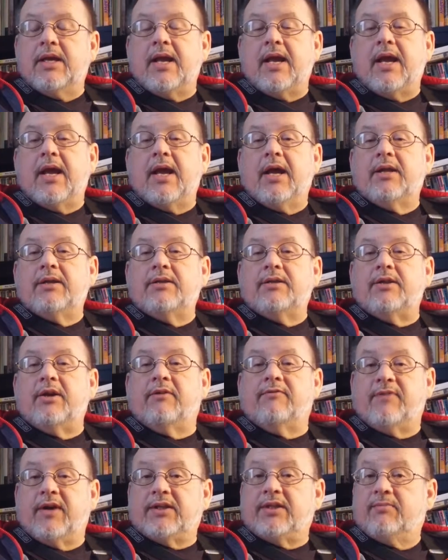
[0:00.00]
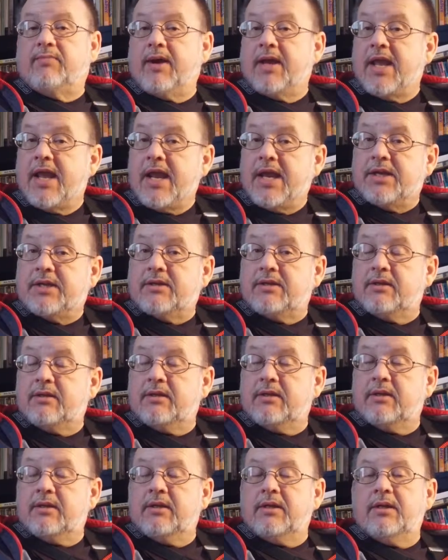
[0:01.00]
and they're affected by heat.
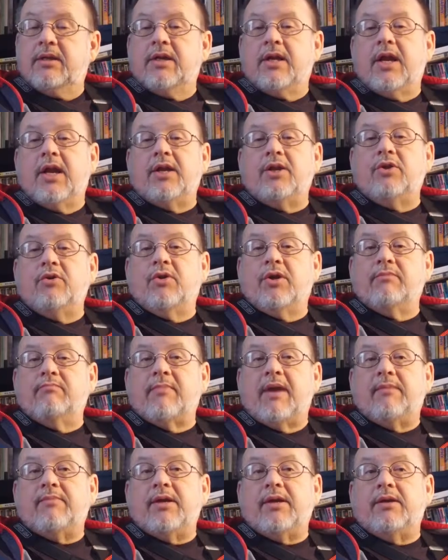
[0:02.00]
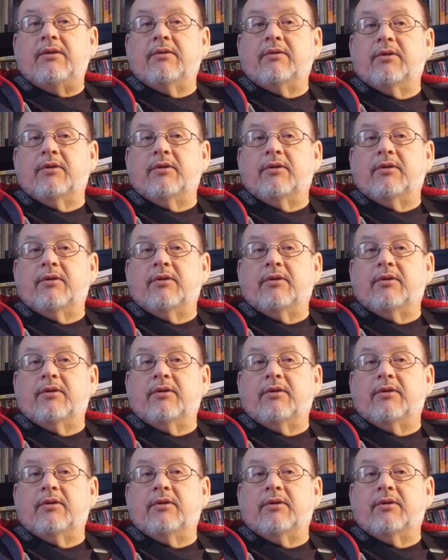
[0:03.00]
And you can maybe